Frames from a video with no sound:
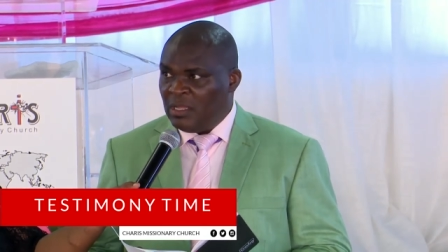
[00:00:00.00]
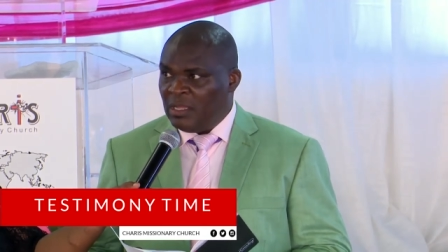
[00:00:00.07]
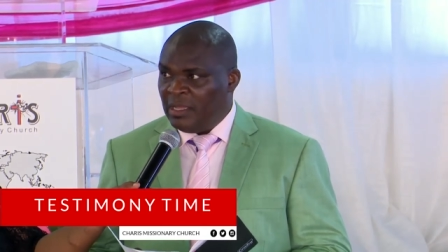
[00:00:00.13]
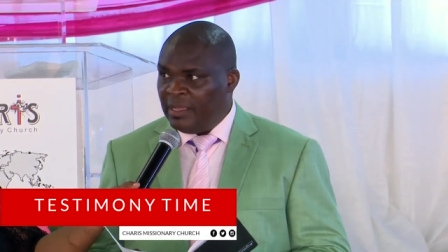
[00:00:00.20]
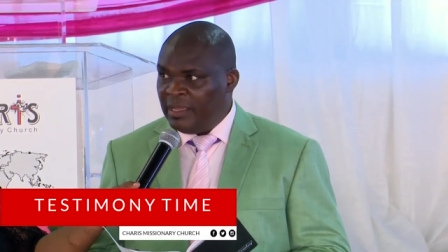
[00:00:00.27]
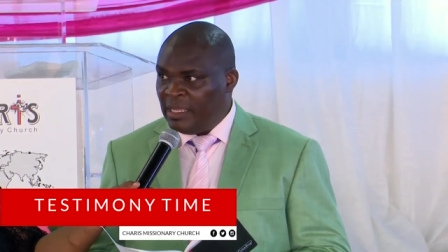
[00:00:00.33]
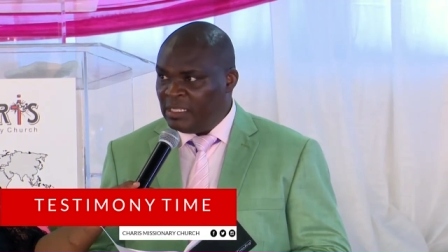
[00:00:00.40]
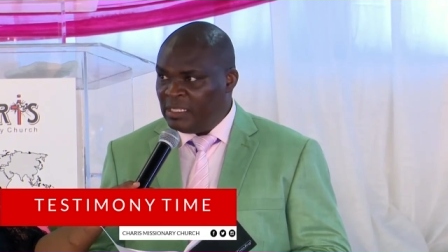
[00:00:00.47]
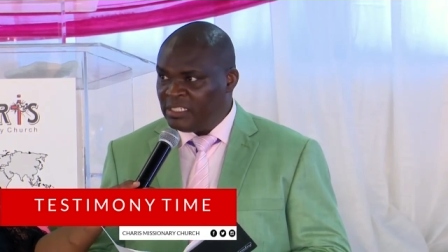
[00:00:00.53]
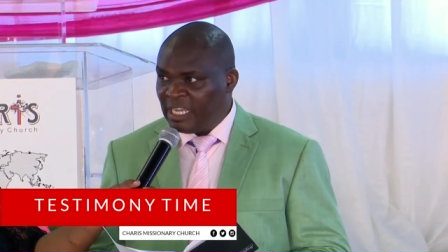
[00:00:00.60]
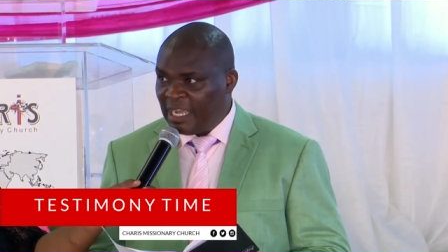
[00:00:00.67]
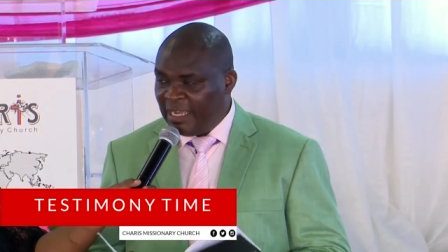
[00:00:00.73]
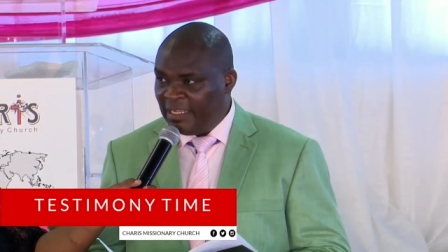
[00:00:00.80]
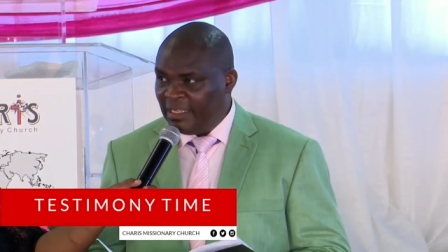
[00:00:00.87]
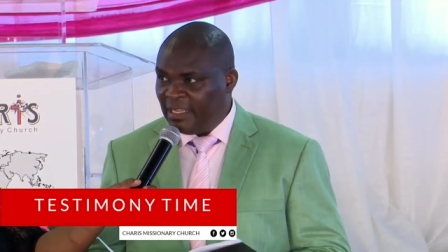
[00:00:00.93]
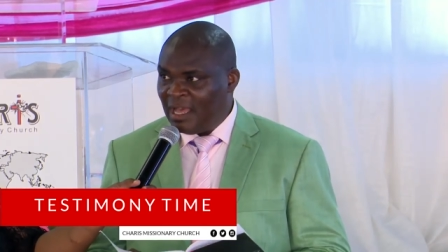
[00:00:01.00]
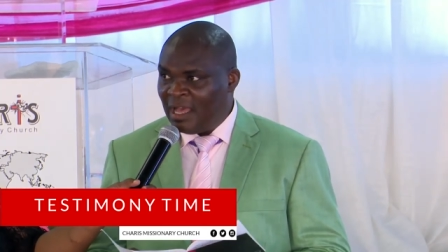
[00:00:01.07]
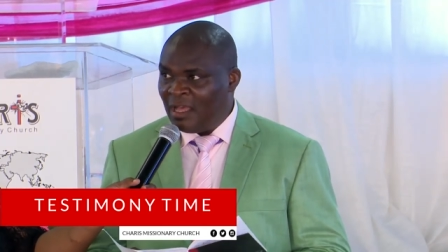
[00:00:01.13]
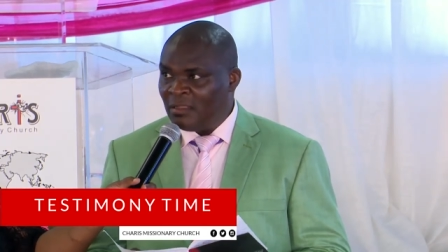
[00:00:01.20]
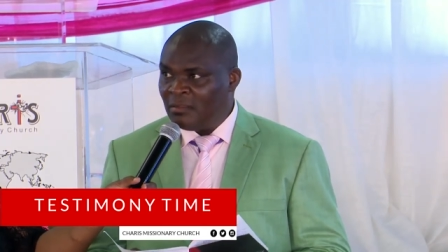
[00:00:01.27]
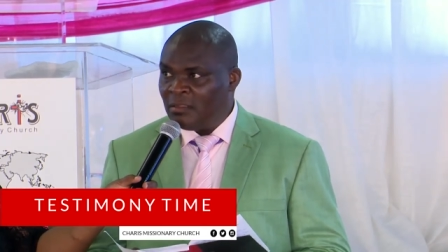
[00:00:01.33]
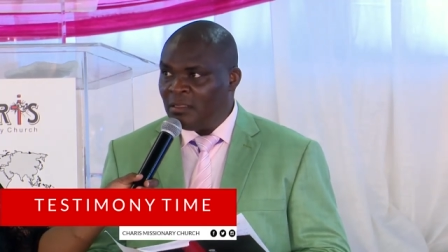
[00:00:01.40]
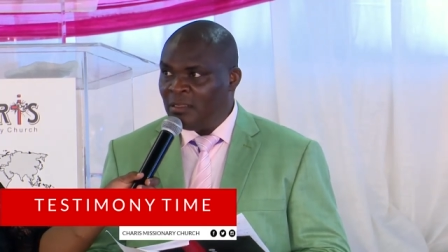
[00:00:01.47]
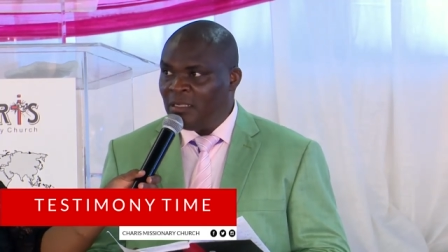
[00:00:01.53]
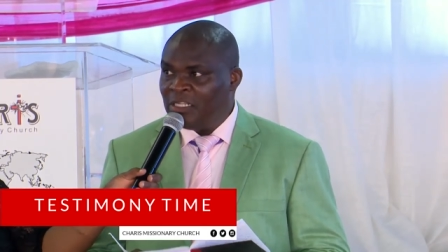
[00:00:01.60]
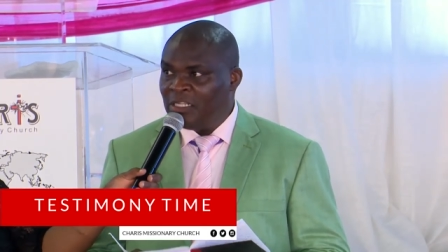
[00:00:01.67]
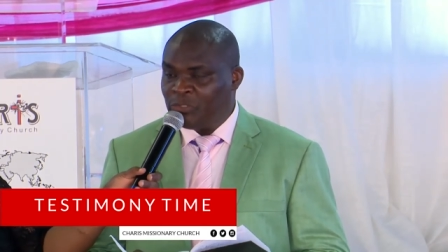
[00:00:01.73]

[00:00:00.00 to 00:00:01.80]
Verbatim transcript: uh, China uh,